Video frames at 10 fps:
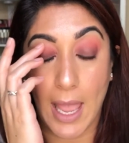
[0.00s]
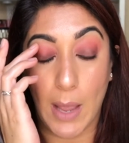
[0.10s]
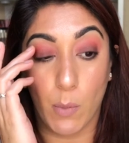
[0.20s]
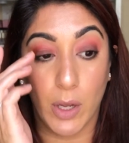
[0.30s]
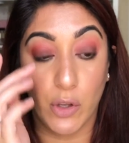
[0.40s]

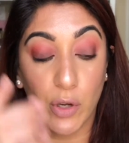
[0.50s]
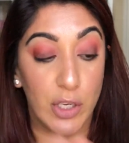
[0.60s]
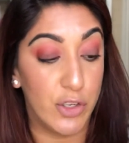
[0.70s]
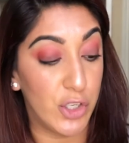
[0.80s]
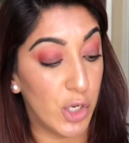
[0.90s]
And what you
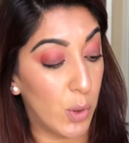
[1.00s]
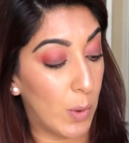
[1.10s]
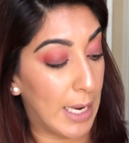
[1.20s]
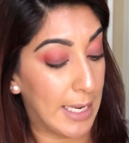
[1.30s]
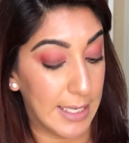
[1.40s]
can
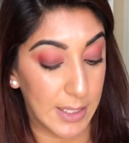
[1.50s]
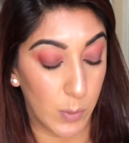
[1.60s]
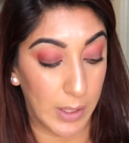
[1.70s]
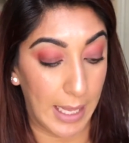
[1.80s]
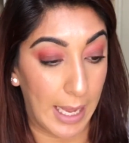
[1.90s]
do is
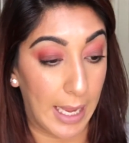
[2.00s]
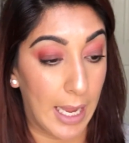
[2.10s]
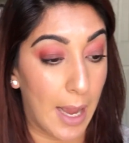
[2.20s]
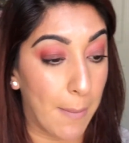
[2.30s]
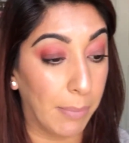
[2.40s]
with
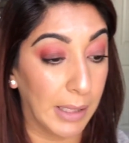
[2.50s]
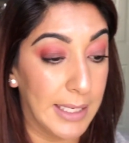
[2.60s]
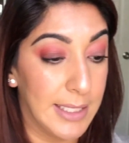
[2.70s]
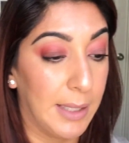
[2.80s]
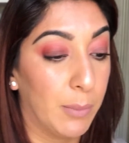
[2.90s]
a
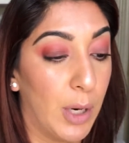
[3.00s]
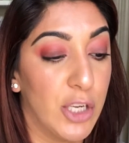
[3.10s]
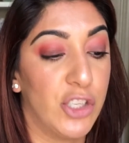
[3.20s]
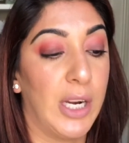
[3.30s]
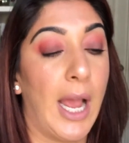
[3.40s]
blending
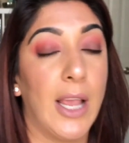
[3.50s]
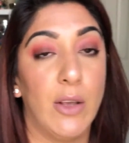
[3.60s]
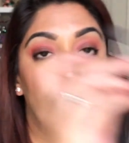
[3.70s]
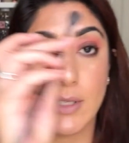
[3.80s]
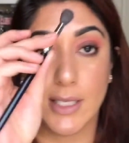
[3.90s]
brush, and I
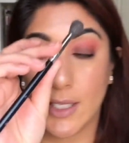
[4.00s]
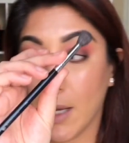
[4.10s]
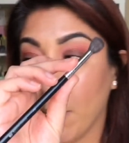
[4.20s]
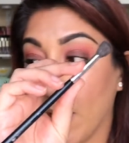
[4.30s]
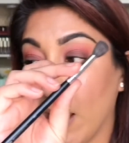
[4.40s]
use the
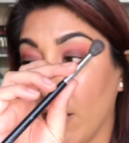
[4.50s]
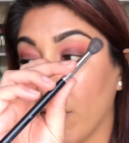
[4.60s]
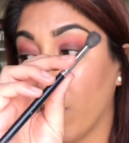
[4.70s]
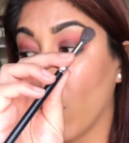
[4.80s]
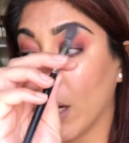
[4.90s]
Sigma
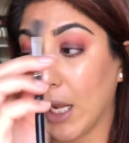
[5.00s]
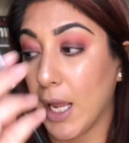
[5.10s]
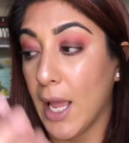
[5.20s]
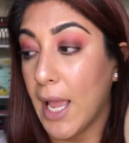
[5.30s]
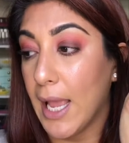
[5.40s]

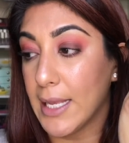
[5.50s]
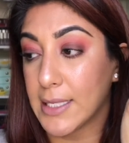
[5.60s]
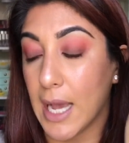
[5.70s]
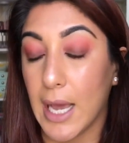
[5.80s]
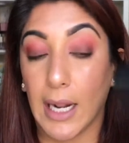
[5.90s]
E40, is
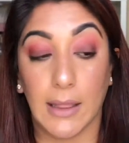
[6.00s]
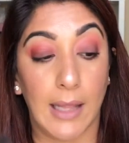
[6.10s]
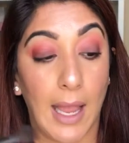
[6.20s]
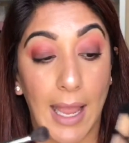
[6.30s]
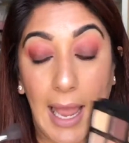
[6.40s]
kind of
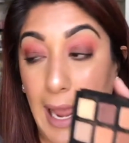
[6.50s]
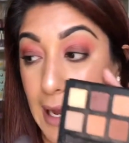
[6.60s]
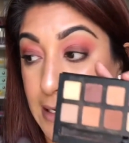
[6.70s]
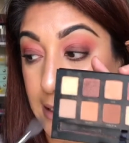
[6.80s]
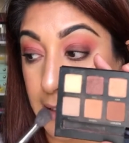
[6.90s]

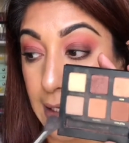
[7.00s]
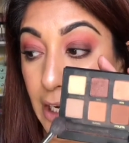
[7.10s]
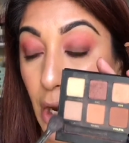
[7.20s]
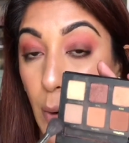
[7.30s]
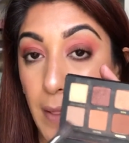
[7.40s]
light-handedly
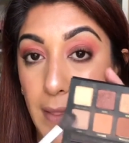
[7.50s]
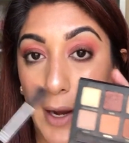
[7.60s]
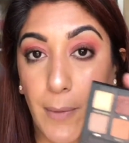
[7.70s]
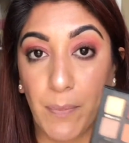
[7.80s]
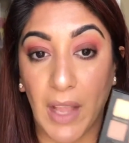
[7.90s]
go in
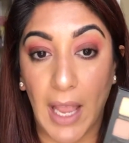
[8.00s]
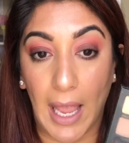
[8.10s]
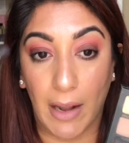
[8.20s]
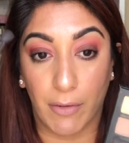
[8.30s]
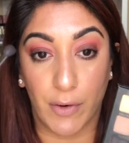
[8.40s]
there
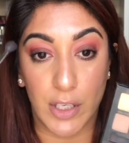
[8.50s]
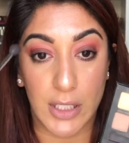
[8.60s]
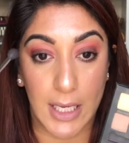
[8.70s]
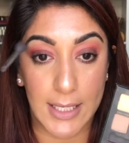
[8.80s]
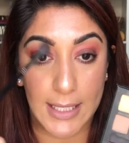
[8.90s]
and
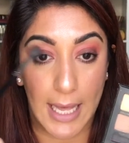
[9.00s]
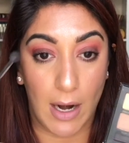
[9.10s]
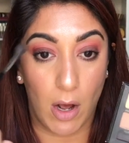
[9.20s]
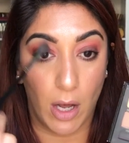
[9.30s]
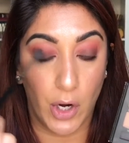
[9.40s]
first dust
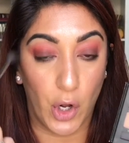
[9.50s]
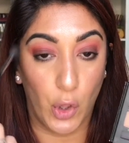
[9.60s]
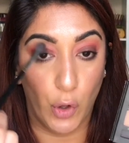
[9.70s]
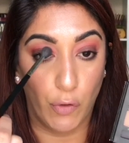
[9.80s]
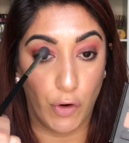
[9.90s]
that on
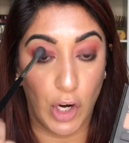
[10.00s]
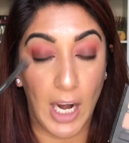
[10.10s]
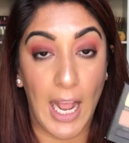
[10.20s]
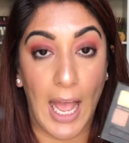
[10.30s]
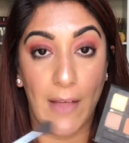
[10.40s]
all
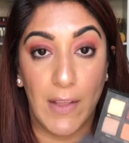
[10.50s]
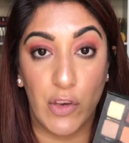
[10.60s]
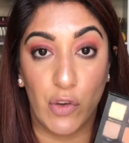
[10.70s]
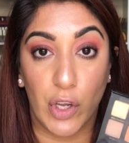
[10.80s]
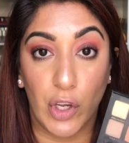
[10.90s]
over, and
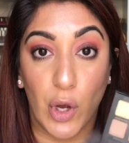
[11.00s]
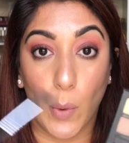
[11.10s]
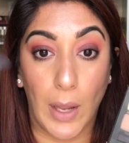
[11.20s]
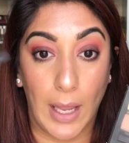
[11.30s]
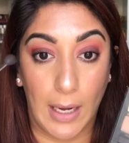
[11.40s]
then you can
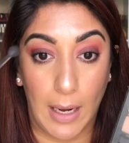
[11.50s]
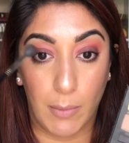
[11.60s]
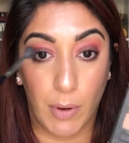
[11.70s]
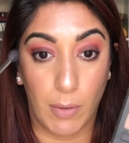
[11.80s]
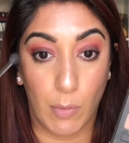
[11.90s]
go in
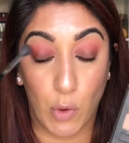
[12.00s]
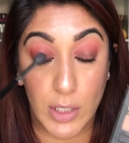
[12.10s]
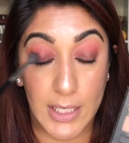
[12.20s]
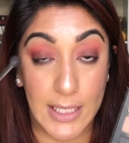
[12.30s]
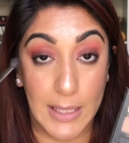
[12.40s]
and put more
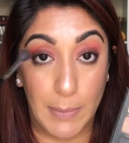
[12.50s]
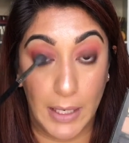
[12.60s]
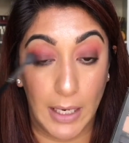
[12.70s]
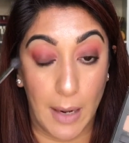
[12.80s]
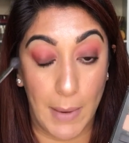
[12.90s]
to deepen
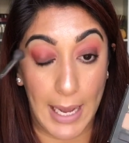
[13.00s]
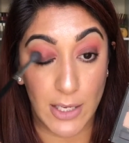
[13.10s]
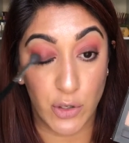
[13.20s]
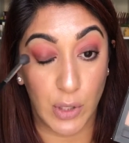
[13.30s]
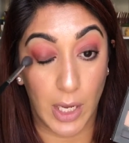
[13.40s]
it up
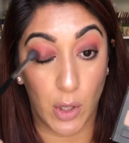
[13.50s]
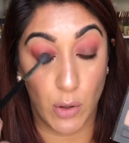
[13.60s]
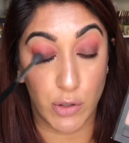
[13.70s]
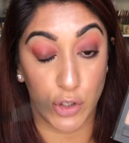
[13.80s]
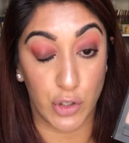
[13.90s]
as you get
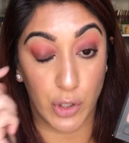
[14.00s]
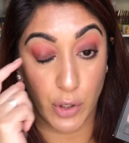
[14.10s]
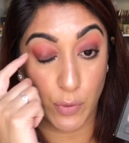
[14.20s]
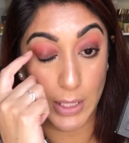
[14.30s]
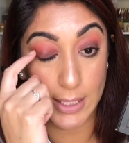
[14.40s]
closer to the
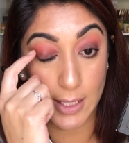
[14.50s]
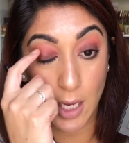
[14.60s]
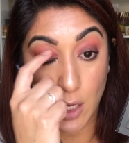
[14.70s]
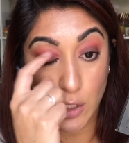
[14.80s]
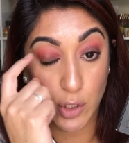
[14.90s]
crease.
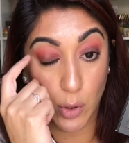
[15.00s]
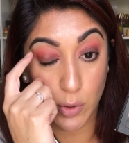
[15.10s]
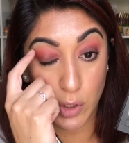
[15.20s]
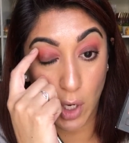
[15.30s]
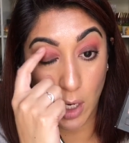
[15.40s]
So
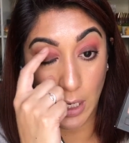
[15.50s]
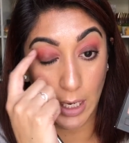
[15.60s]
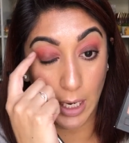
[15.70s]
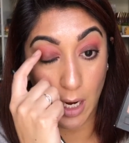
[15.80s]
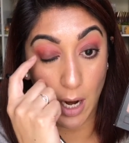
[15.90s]
start
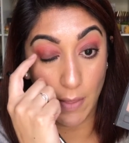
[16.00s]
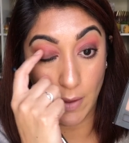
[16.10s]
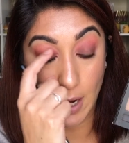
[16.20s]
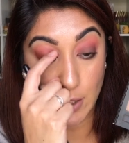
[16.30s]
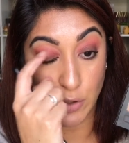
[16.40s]
here, and
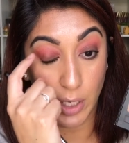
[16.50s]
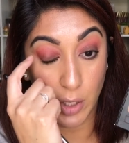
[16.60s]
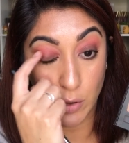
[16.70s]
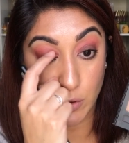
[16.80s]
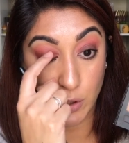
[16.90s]
then as you get
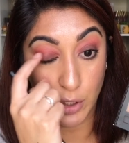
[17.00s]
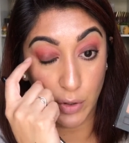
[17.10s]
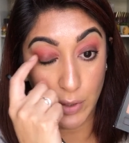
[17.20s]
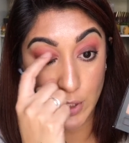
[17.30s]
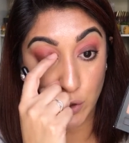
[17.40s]
closer to the
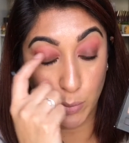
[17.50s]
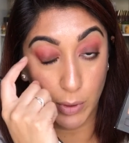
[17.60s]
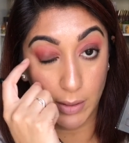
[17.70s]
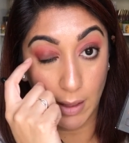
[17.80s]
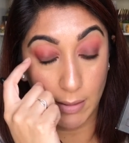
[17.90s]
crease, you'll
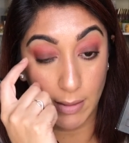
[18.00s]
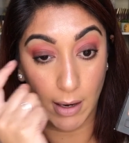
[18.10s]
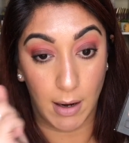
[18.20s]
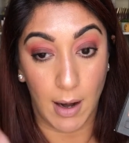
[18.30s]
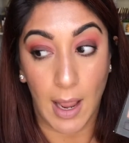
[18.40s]
put that
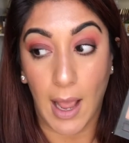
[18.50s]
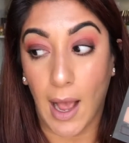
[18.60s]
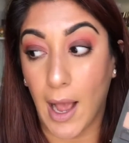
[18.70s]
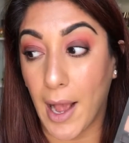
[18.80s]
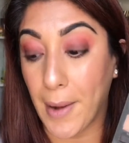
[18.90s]
there.
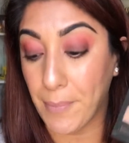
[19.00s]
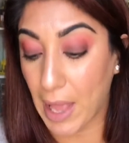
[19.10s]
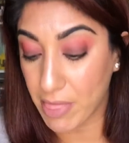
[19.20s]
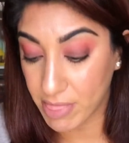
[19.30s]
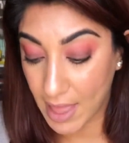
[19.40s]

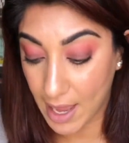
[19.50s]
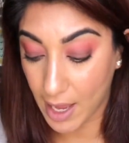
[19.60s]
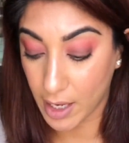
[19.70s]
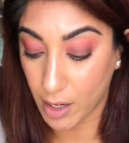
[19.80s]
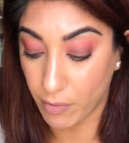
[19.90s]
And
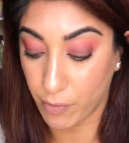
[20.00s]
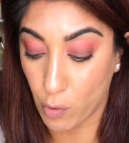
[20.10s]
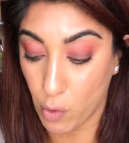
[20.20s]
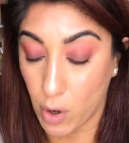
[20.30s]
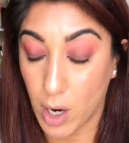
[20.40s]
then
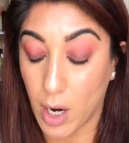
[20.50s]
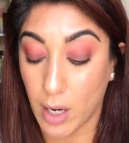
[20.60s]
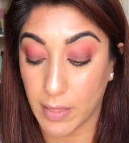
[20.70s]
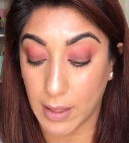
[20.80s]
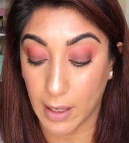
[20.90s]
for
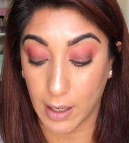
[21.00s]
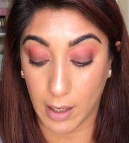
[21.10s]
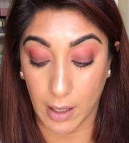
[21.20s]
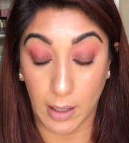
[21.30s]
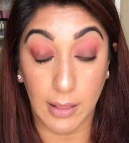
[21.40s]

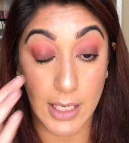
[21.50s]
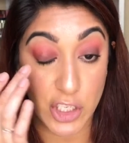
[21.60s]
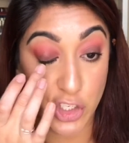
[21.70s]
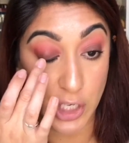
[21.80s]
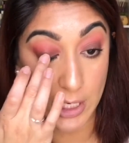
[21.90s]
the
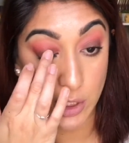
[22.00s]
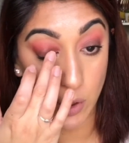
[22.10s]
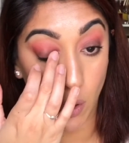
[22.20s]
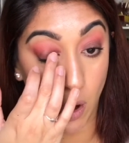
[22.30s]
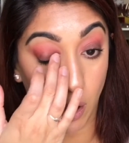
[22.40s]
lid shade,
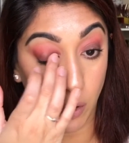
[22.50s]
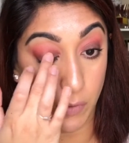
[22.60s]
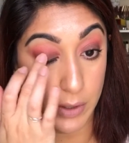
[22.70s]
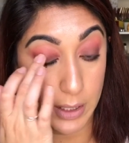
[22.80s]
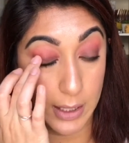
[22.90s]
so all
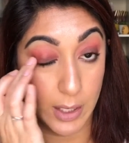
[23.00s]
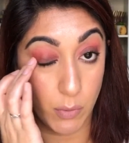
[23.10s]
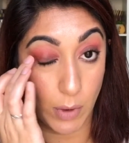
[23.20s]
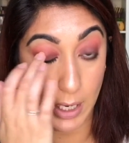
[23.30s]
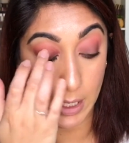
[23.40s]
over the
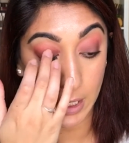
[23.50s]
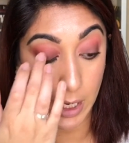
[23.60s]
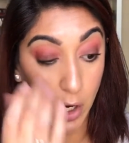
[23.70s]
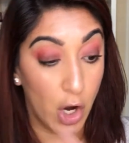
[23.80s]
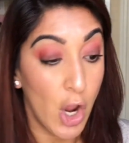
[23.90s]
lid right
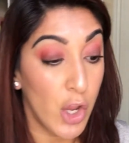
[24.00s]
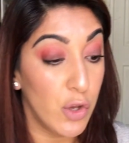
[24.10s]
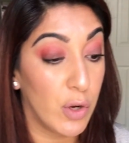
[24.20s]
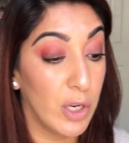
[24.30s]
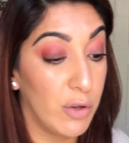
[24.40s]
here,
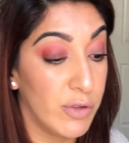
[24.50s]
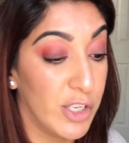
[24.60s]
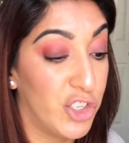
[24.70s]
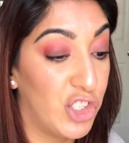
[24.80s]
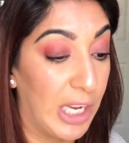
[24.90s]
you can use
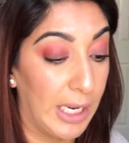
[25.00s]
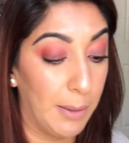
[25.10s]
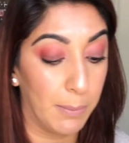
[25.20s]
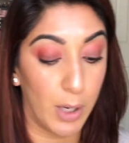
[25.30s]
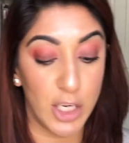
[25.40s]
a
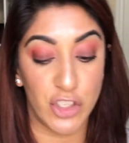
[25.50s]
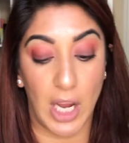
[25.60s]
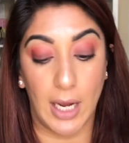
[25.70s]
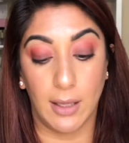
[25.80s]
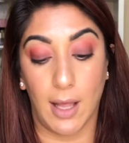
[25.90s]
shading brush.
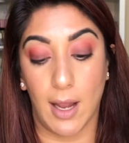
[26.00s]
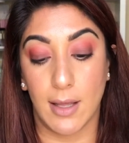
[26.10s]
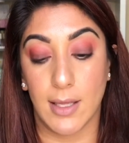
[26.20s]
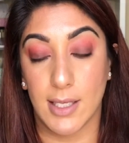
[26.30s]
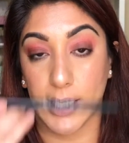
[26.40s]
I
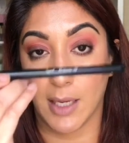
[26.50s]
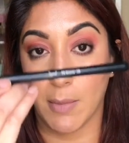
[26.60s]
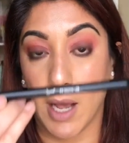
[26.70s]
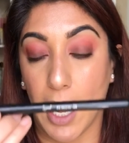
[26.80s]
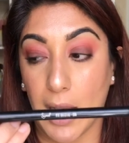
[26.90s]
like the
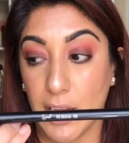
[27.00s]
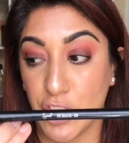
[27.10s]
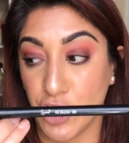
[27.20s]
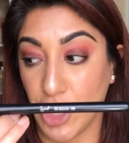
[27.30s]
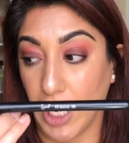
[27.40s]
Sigma Eyes
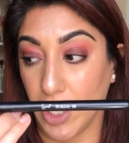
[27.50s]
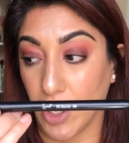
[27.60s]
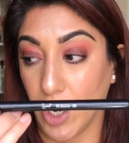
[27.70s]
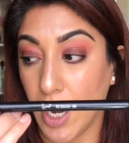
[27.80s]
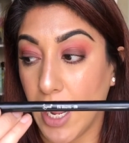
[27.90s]

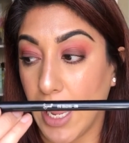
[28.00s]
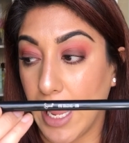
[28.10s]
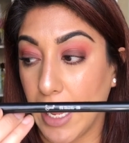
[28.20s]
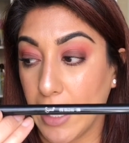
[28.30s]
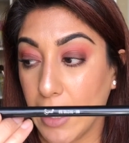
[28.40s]
shader
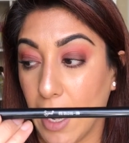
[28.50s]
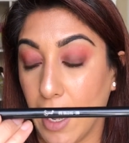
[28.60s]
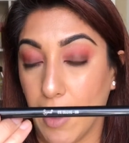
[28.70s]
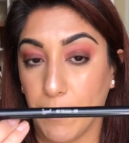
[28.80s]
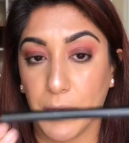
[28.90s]
in
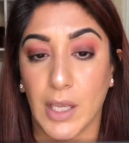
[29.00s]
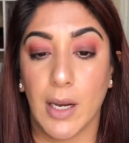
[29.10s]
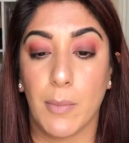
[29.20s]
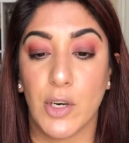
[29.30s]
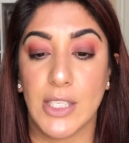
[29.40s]
the
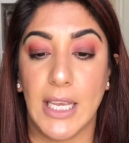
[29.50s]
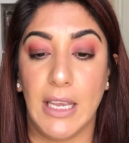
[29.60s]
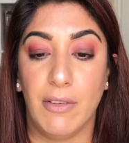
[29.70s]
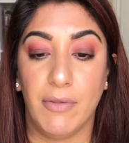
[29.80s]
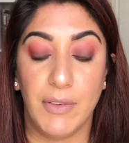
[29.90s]
numbers
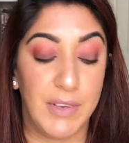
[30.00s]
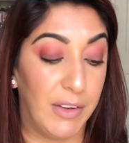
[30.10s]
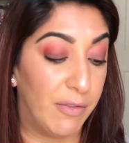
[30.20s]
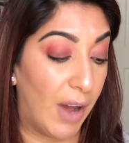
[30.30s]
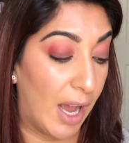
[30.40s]

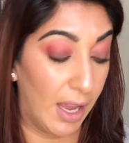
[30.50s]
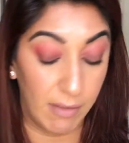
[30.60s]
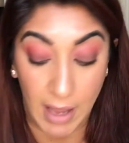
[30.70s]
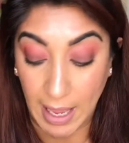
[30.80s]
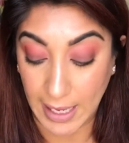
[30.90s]
E55.